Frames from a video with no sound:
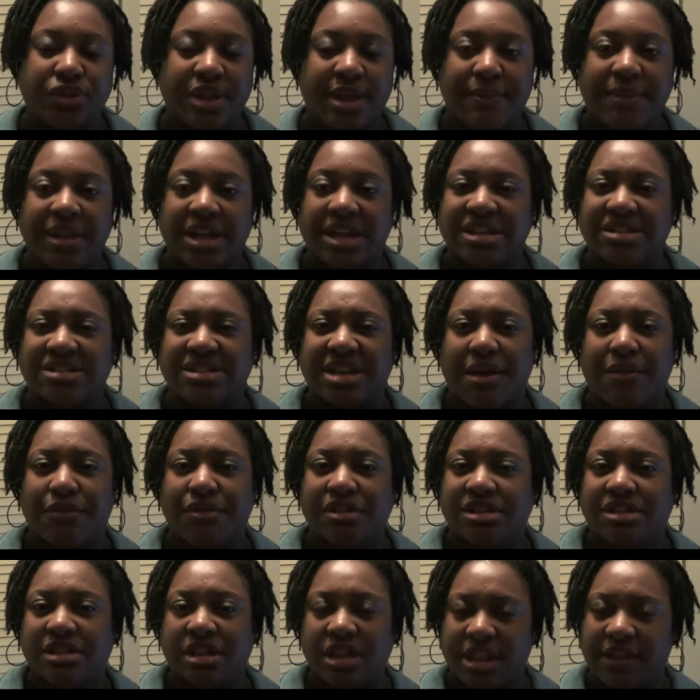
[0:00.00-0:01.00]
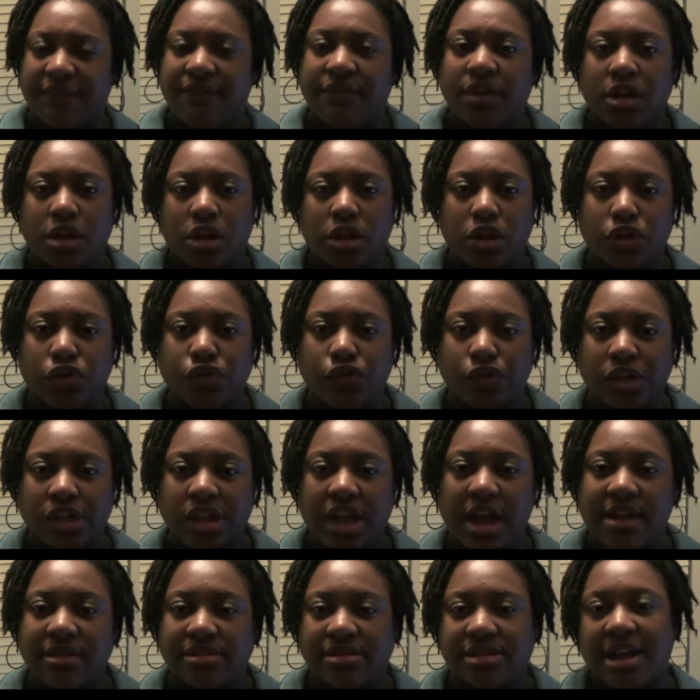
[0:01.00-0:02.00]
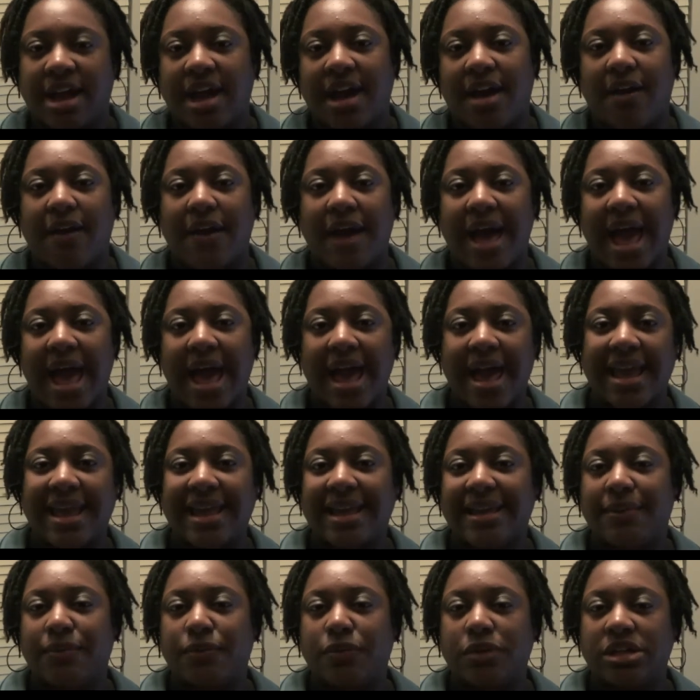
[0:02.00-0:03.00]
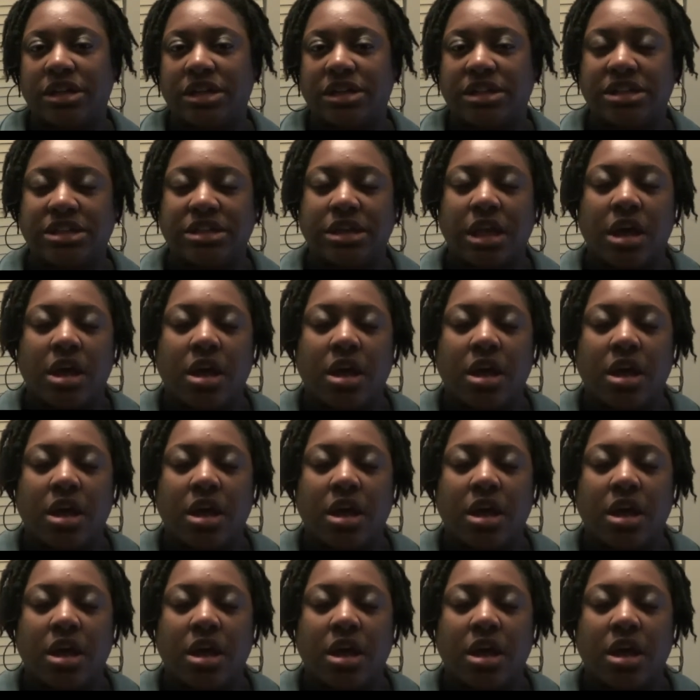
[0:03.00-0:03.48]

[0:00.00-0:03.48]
that because I was living a gluten free lifestyle, I was.